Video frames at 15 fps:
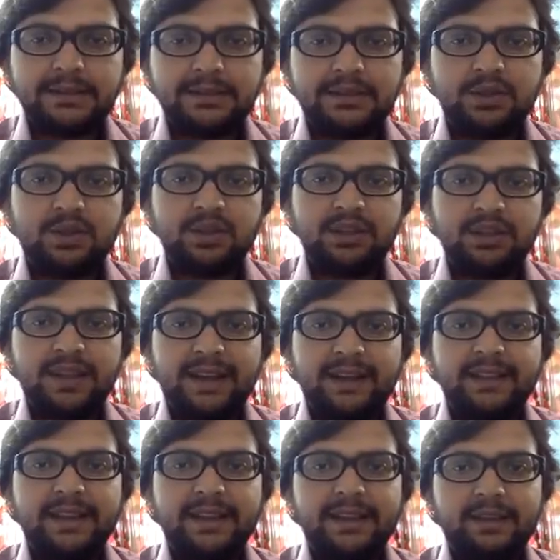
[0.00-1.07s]
So
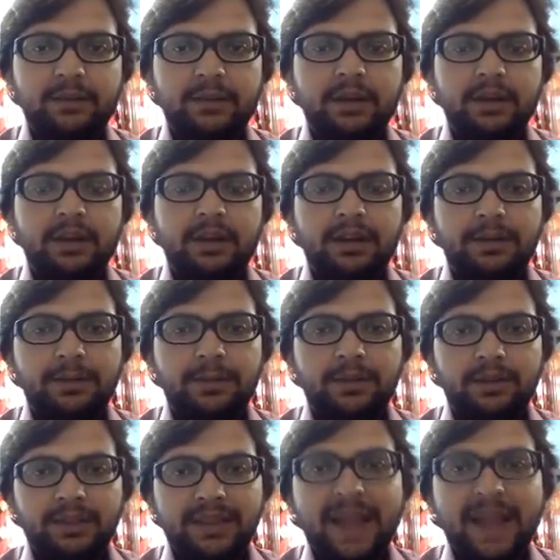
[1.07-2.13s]

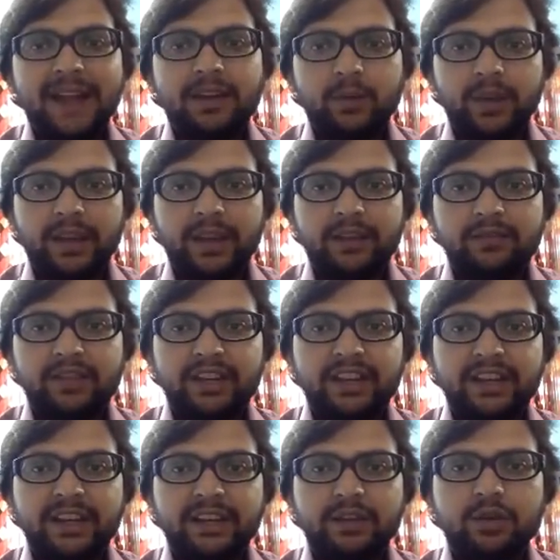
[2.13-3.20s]
that way we
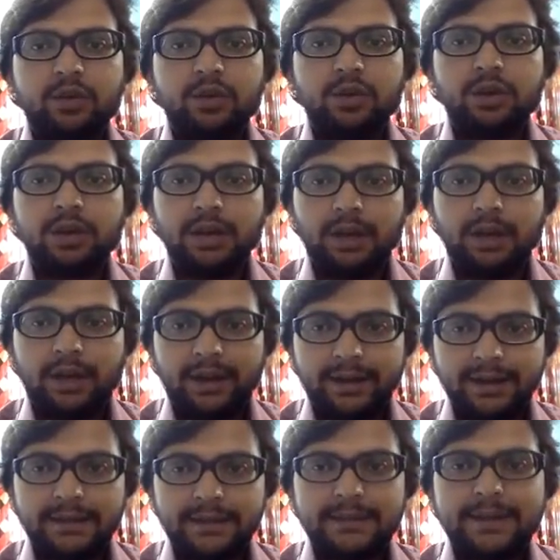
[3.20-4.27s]
need to
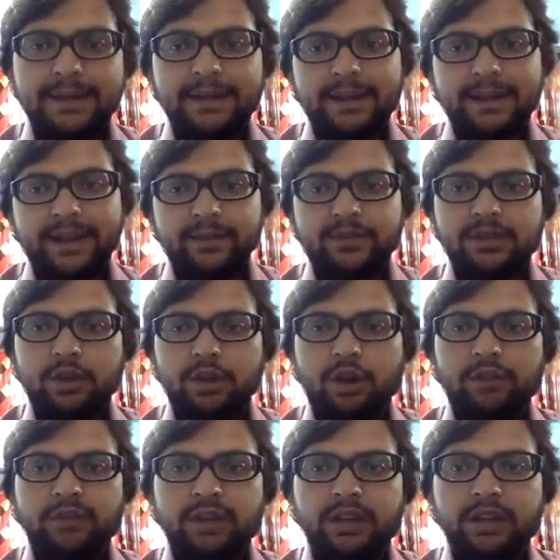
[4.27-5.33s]
understand types
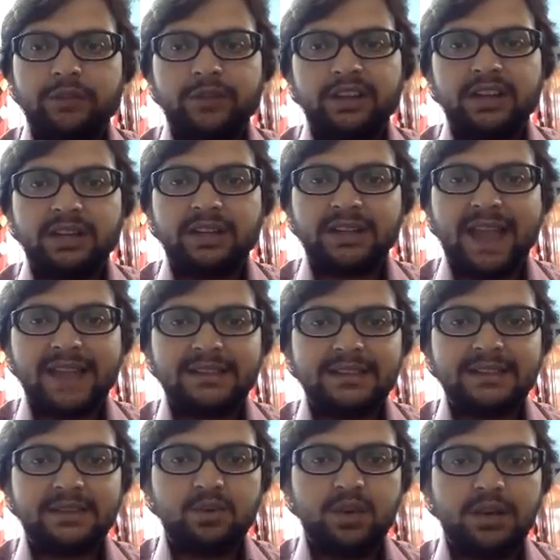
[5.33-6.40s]
of different attacks
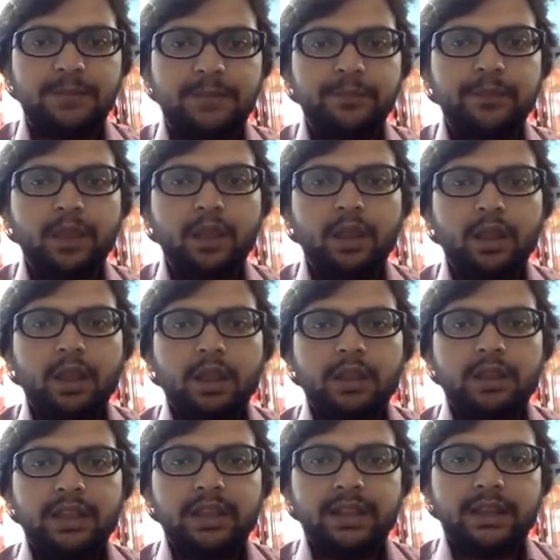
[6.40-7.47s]
as well.
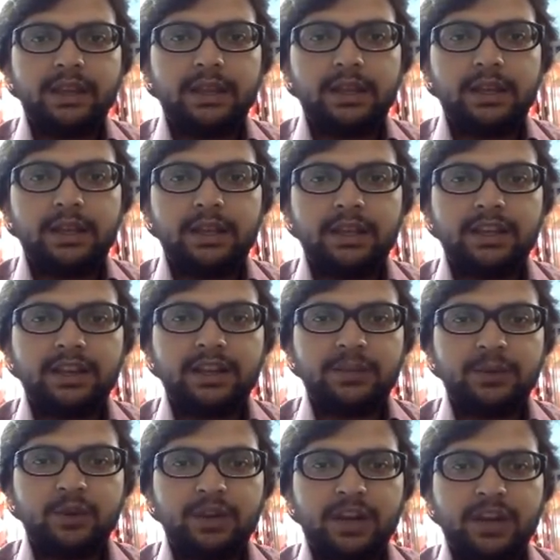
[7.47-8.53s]
Then in
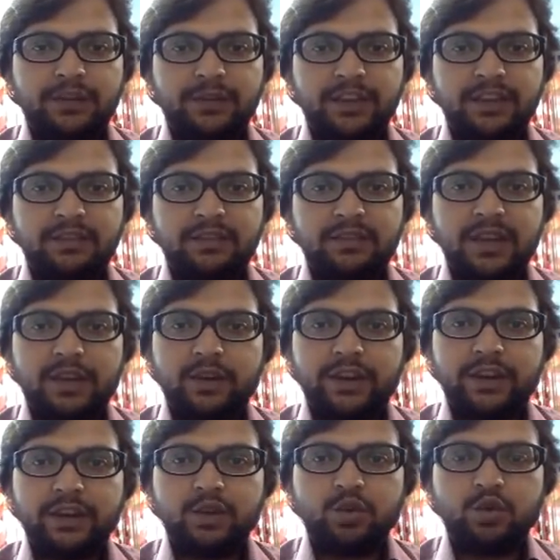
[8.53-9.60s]
cryptography, we are
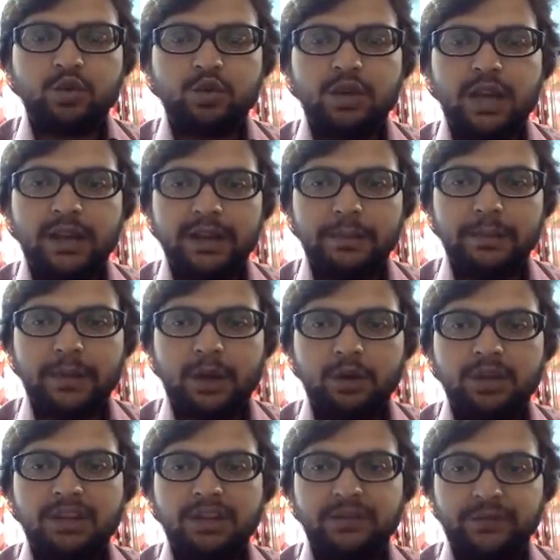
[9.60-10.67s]
going to learn
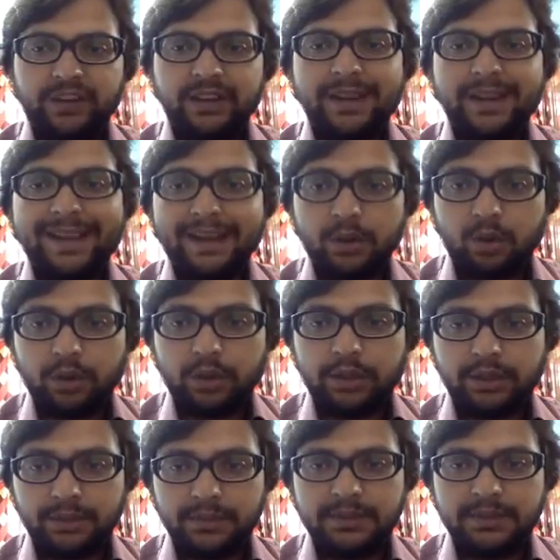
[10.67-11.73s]
about different
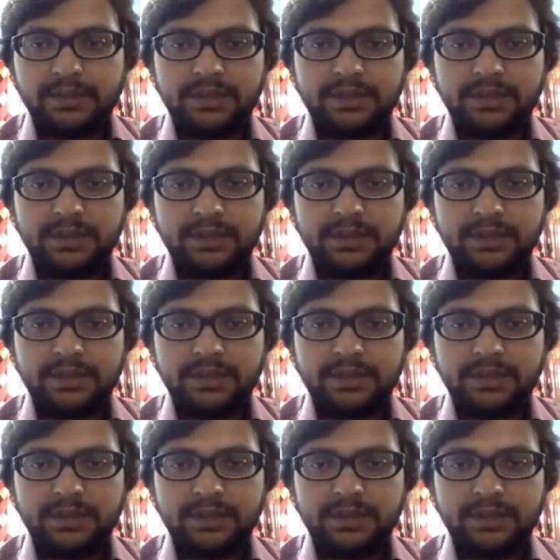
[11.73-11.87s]
algorithms.